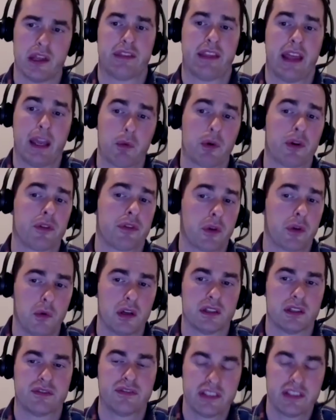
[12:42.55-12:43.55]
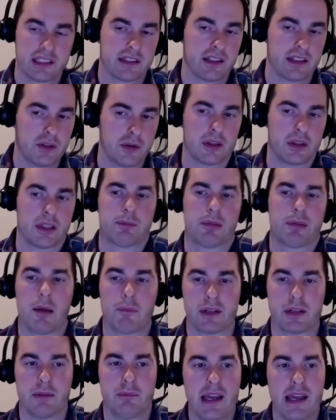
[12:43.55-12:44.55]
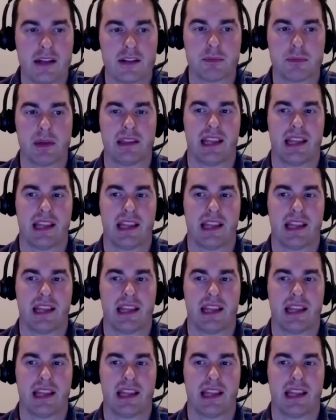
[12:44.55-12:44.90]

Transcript: they weren't the ones physically doing the property management